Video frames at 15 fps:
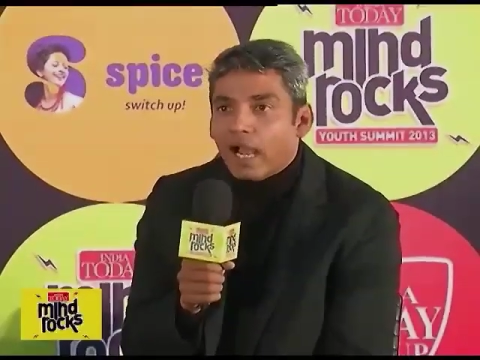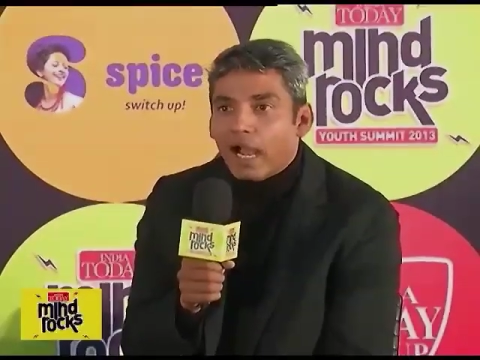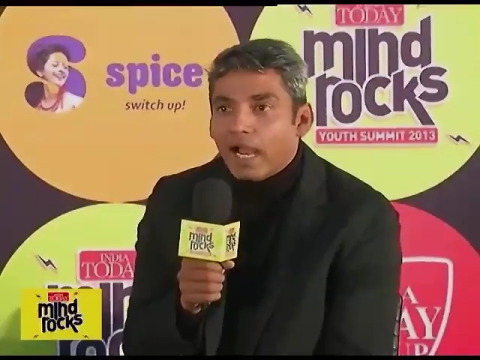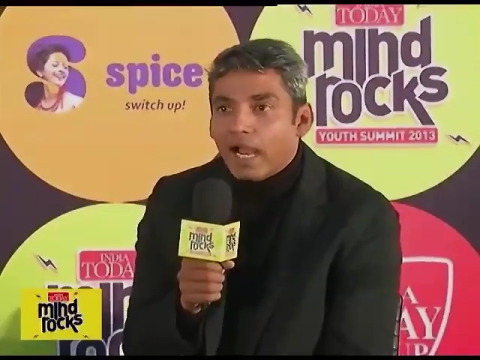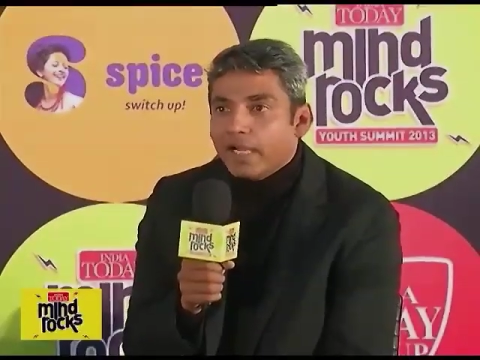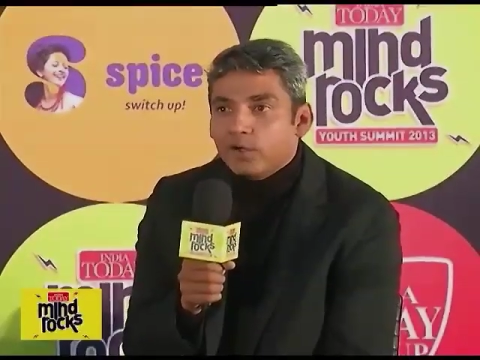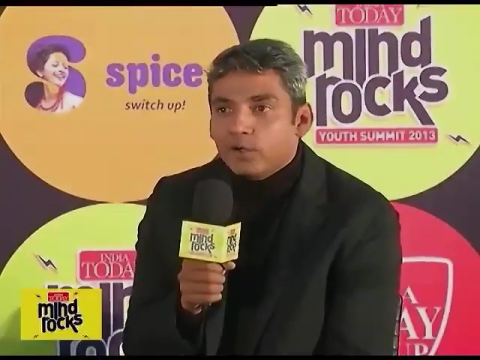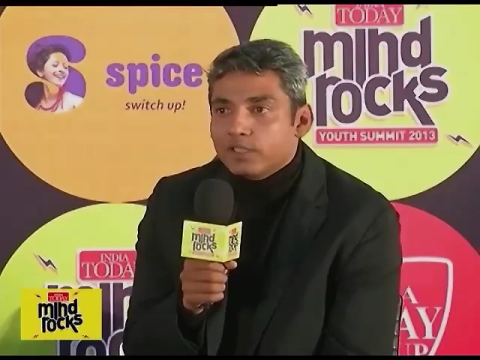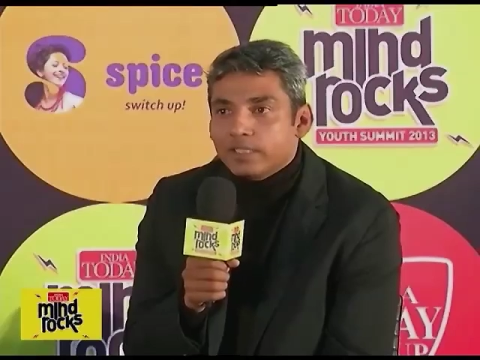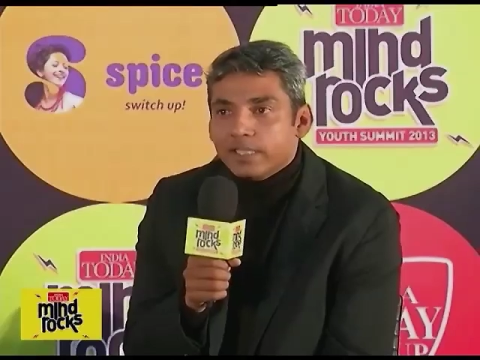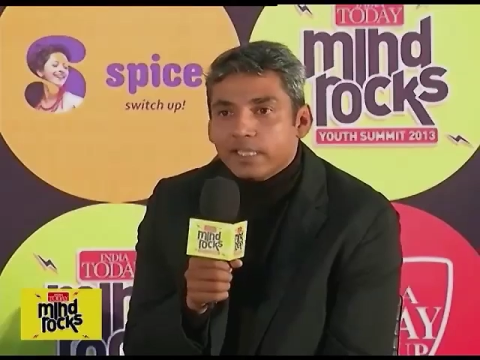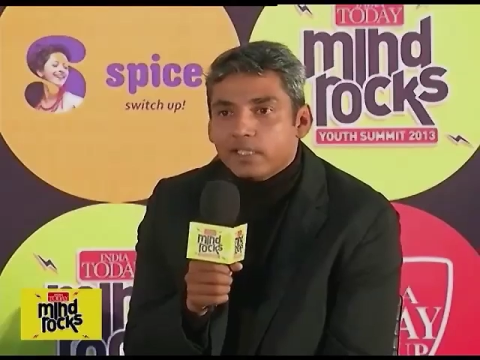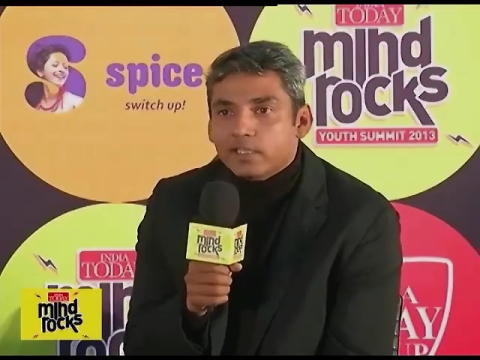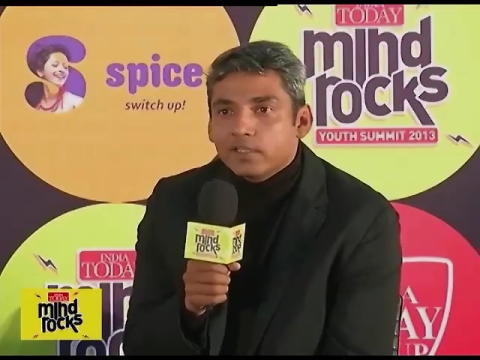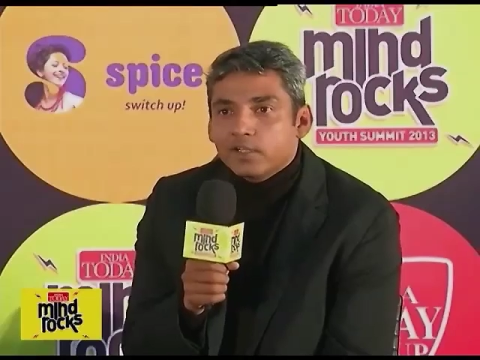I don't
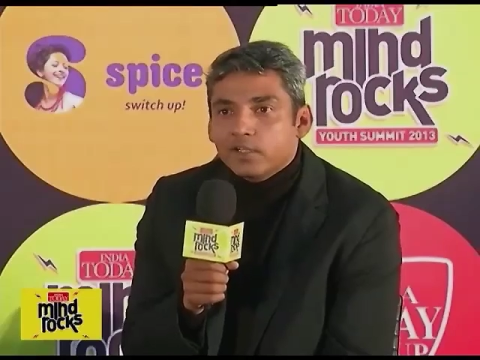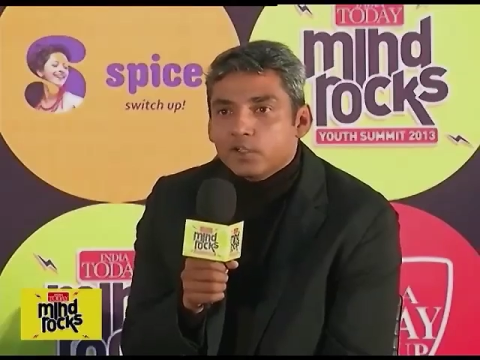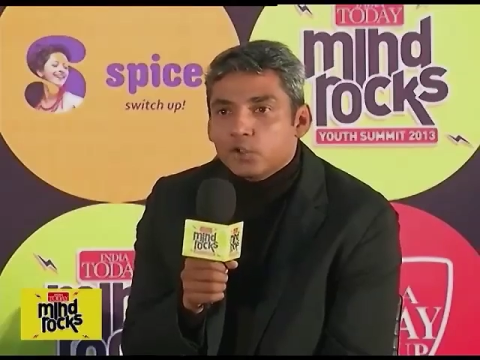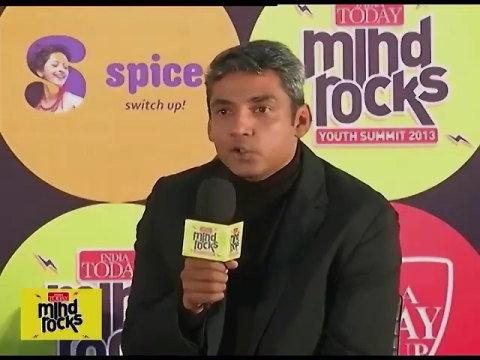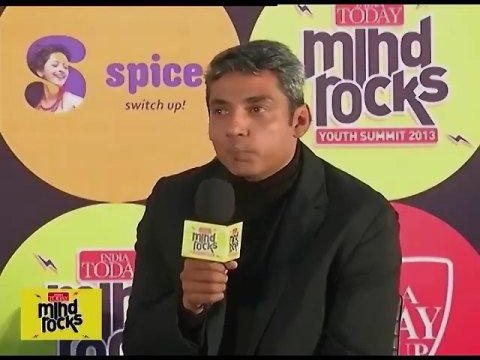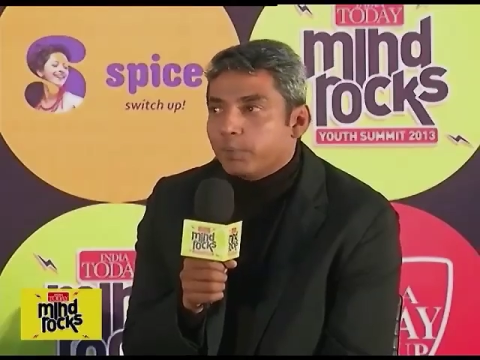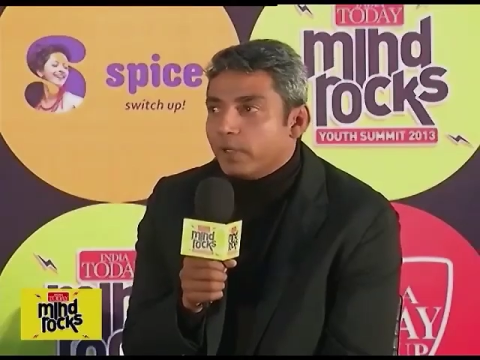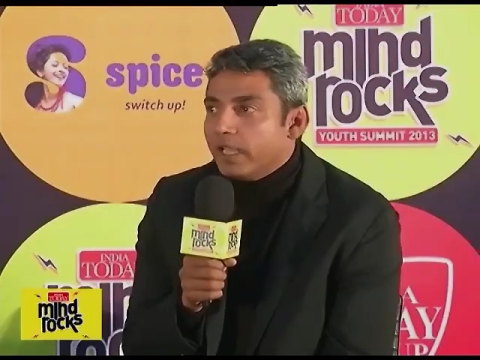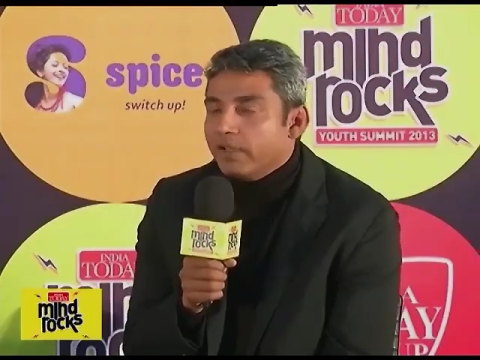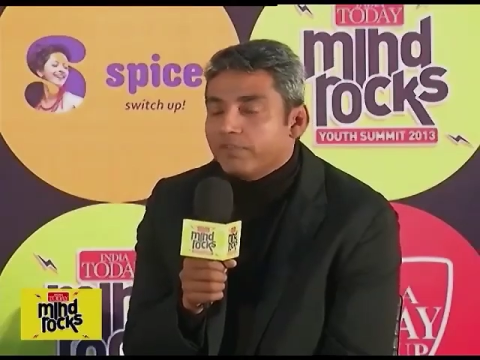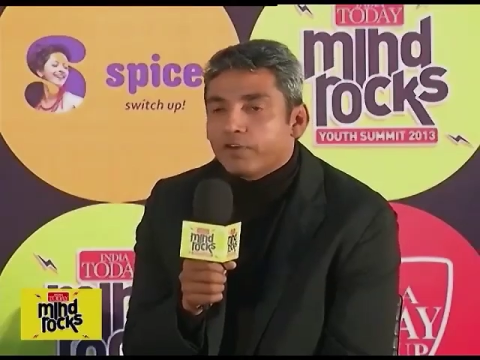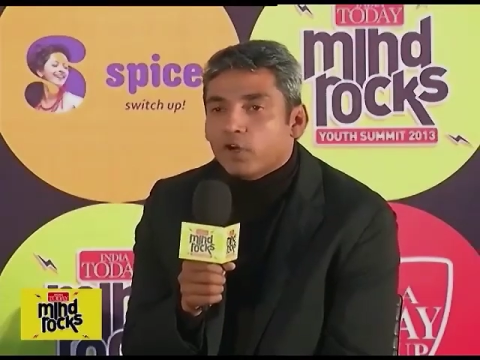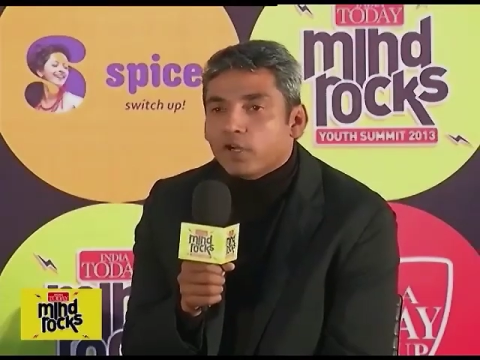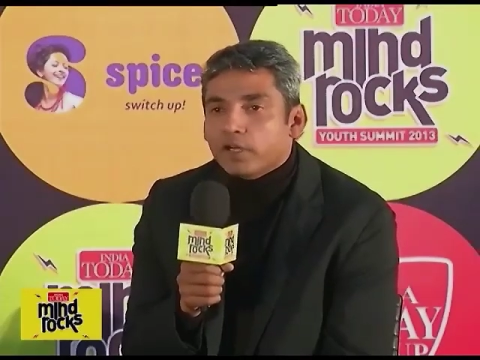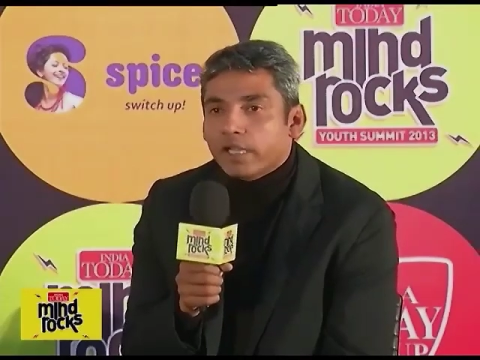think you play
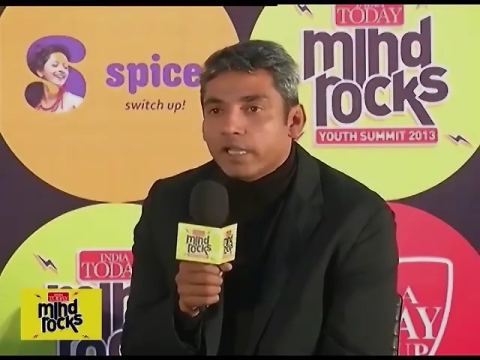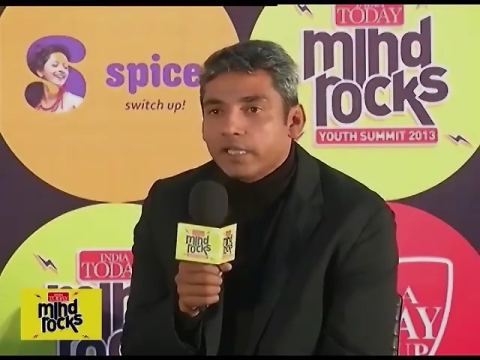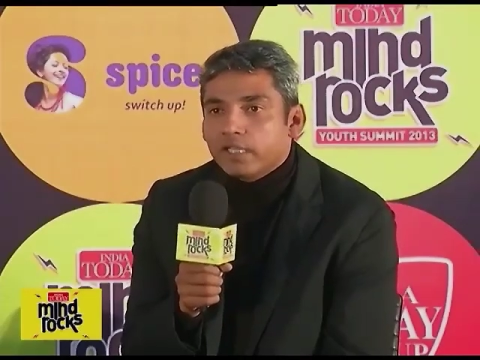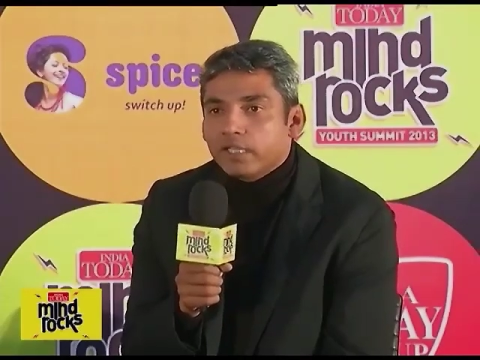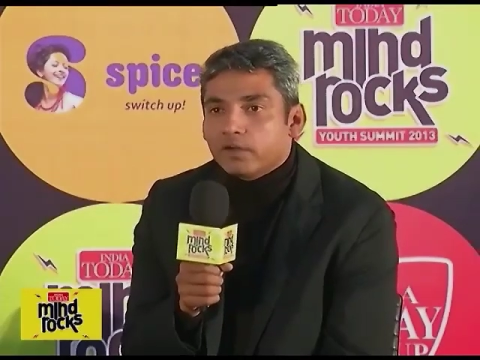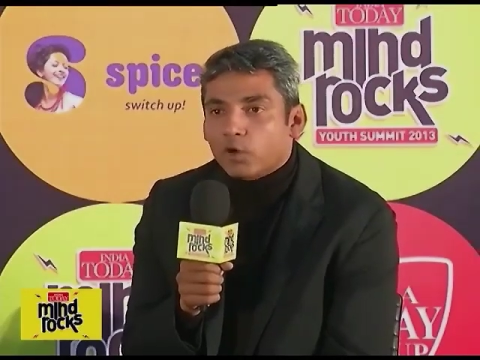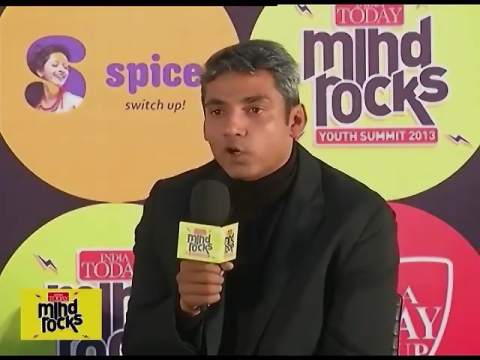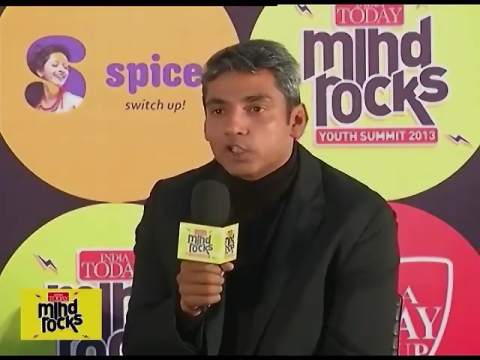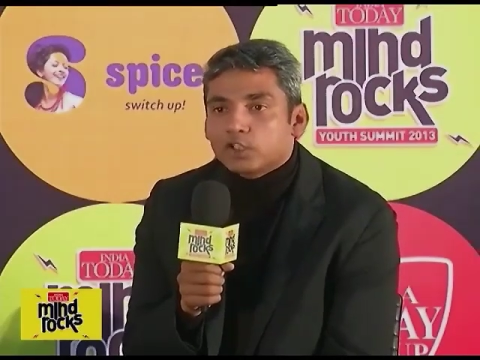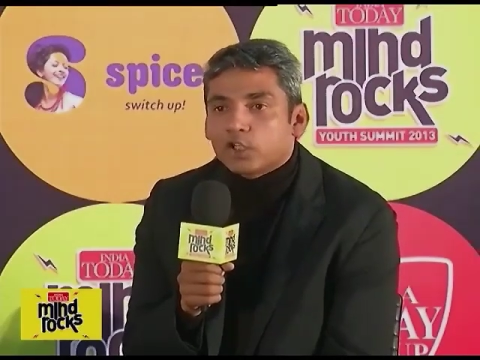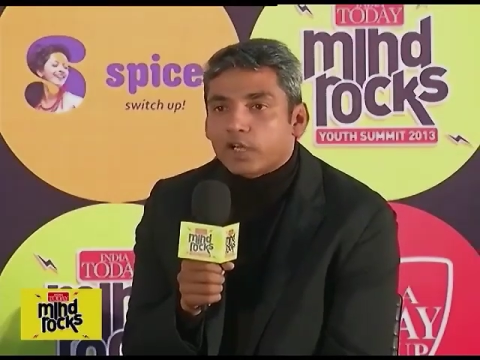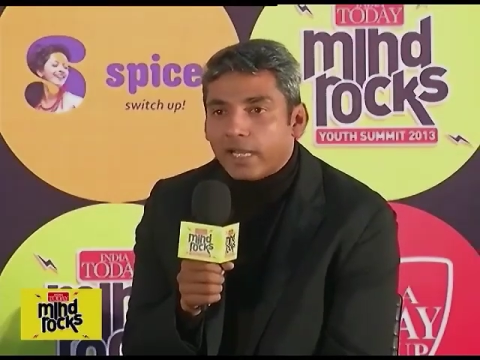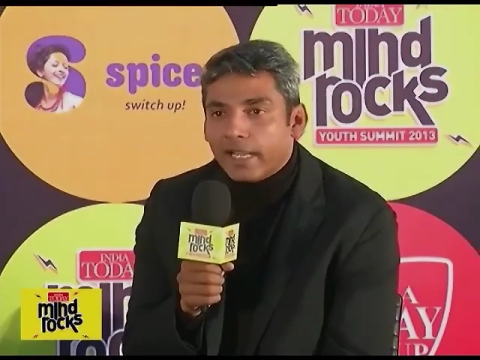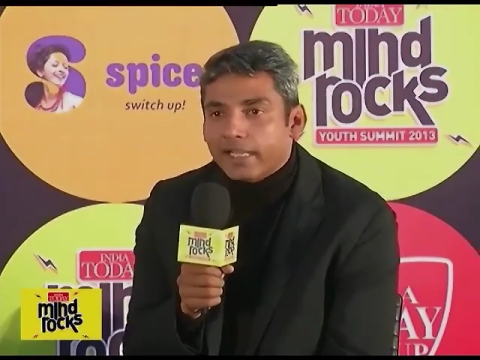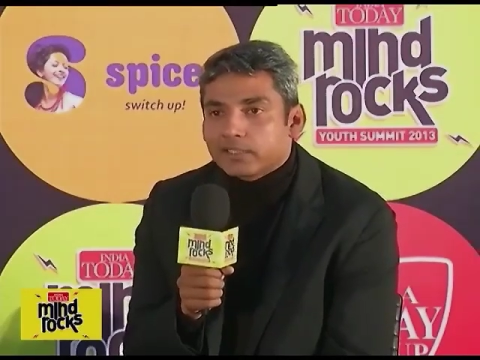for any awards
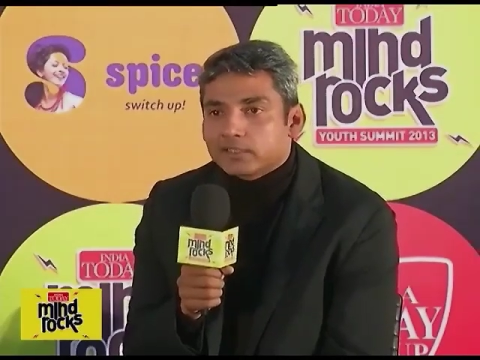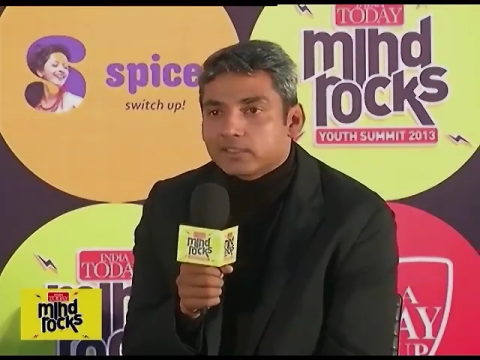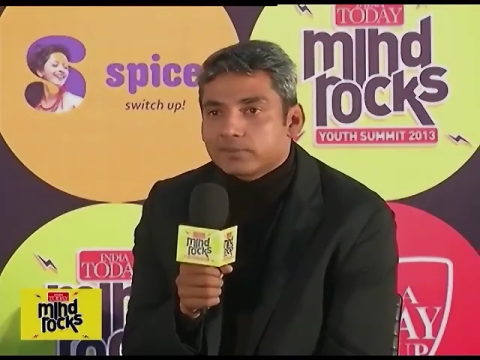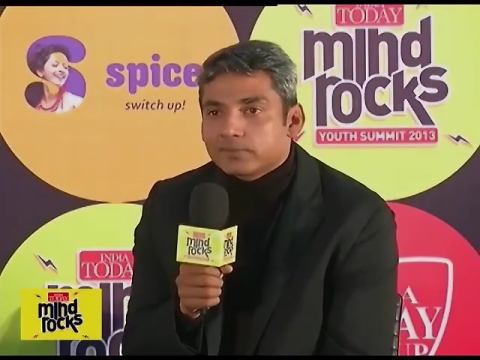or rank